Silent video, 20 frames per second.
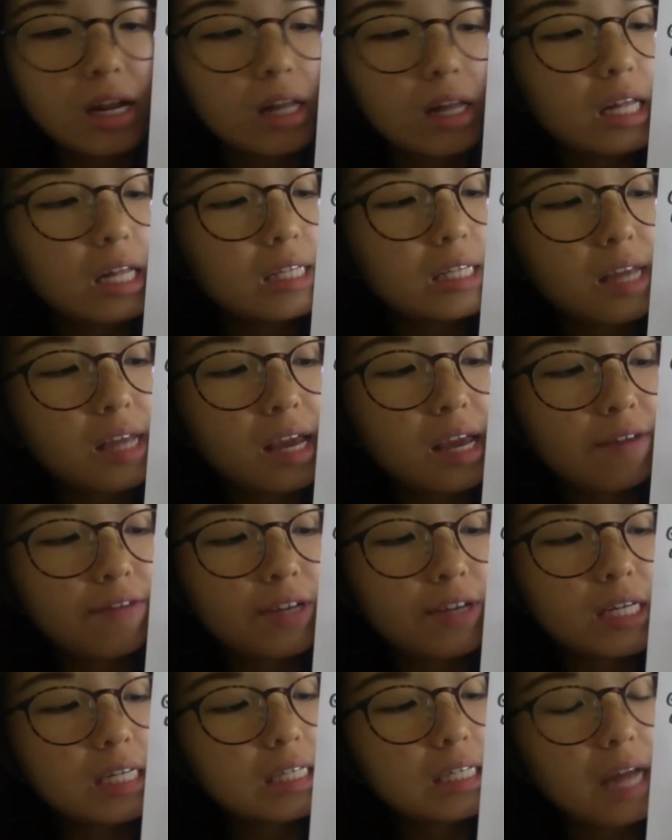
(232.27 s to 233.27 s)
Now let's say if
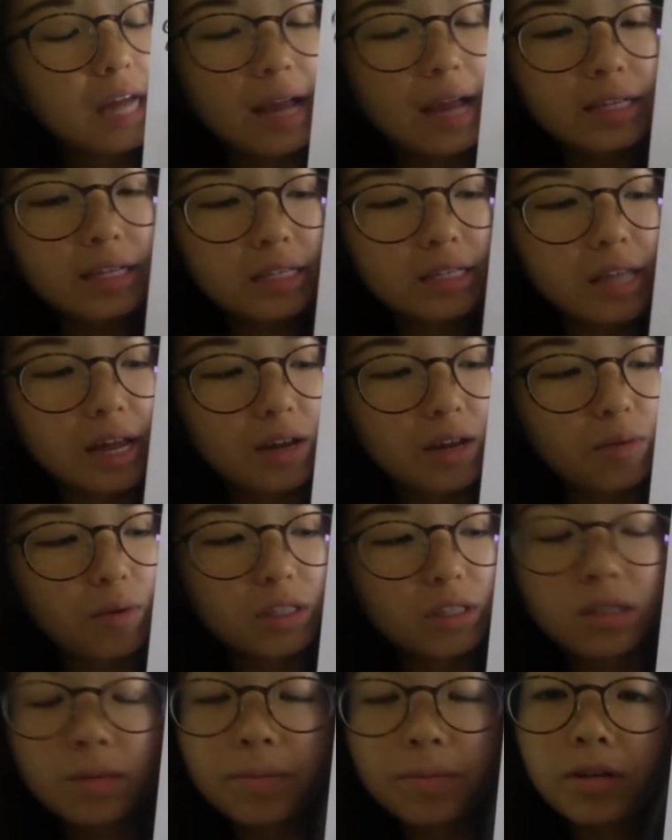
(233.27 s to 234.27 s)
it decides that it
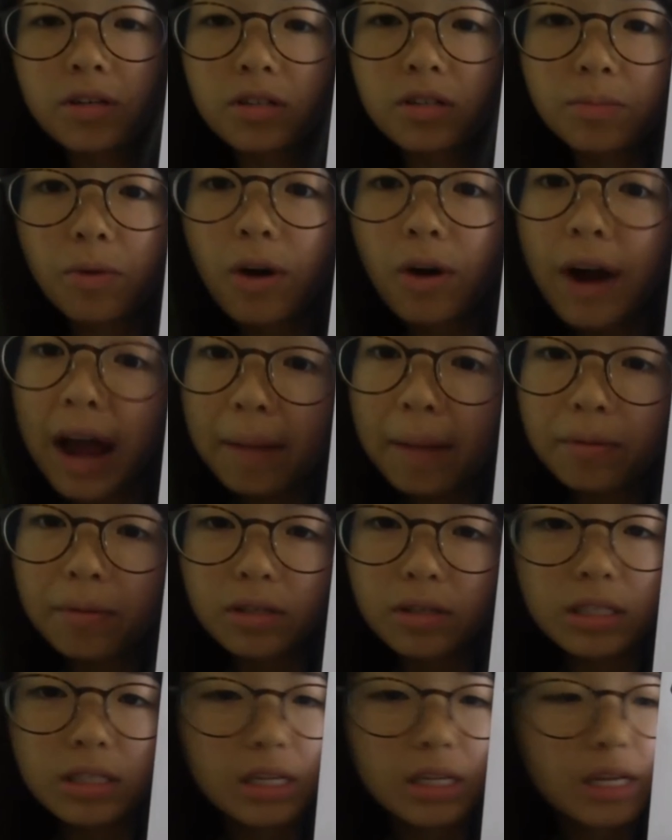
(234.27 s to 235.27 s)
wants to produce more
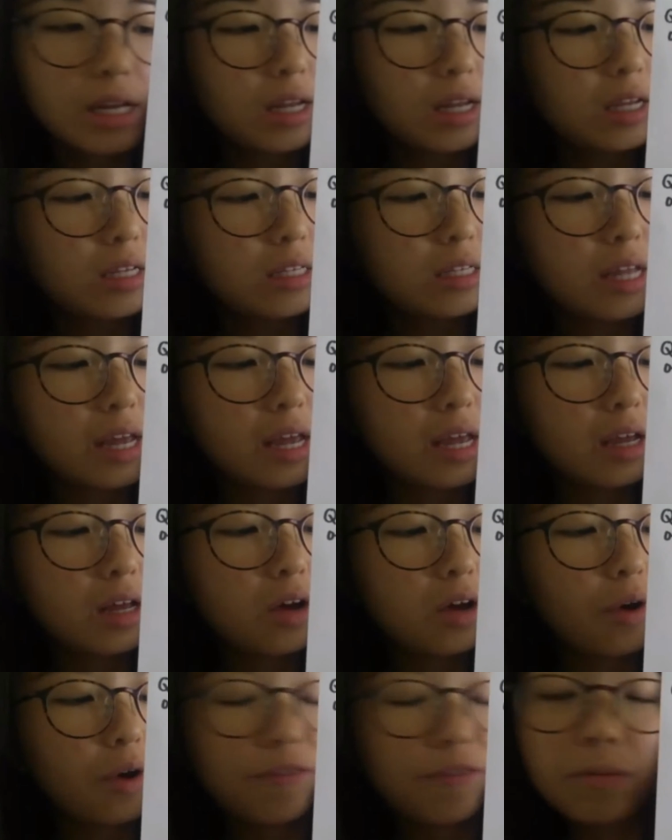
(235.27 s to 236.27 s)
apples,
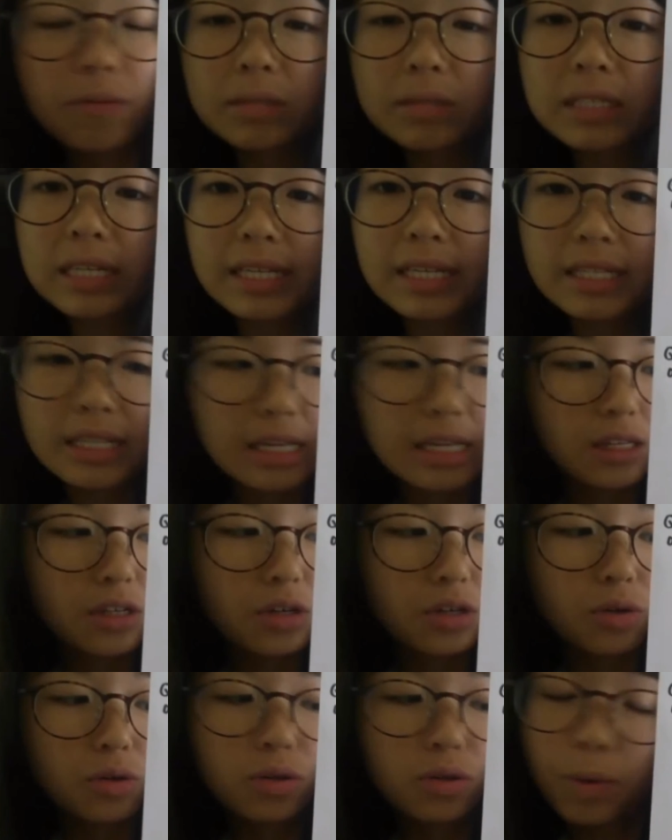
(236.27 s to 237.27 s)
say going from 16
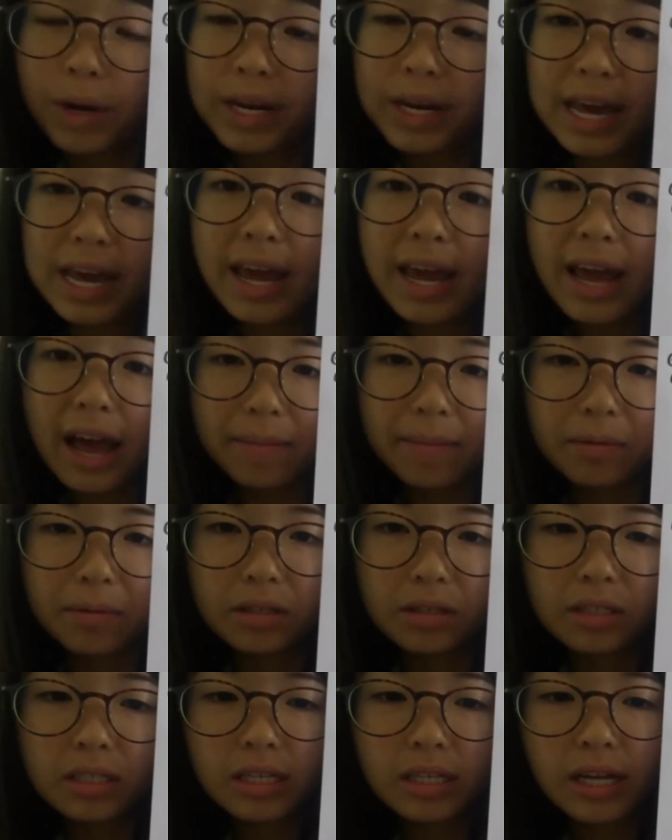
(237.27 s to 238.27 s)
to 28
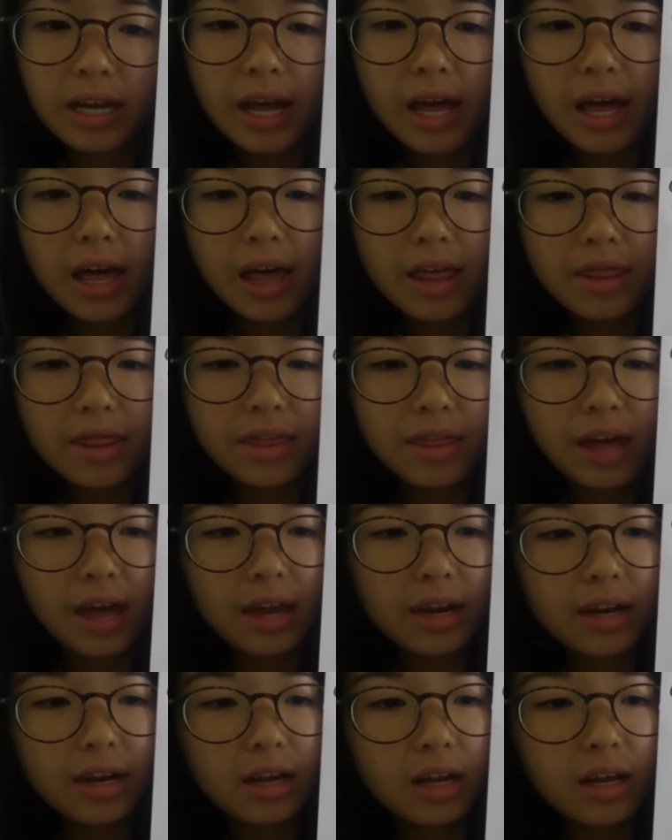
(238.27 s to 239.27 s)
apples,
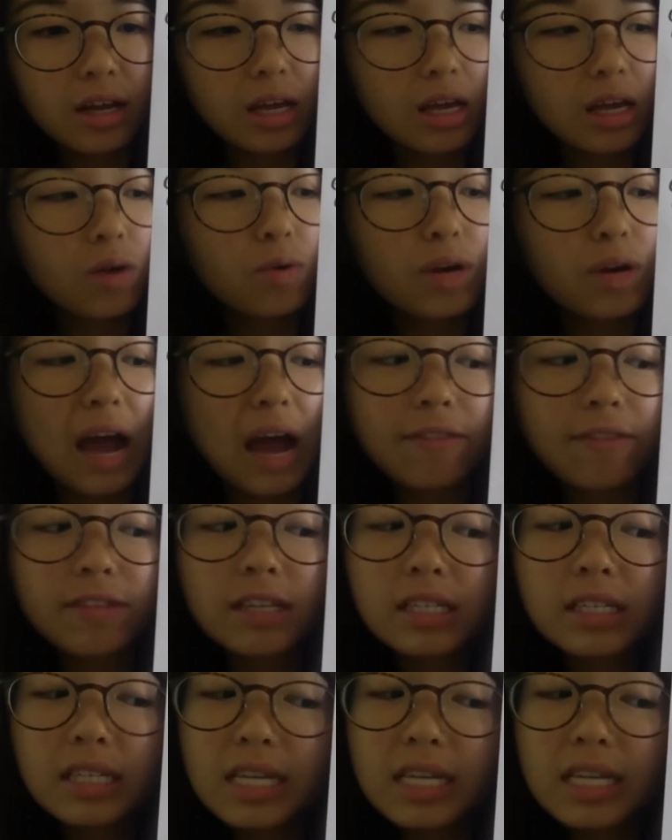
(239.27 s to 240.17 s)
then it would have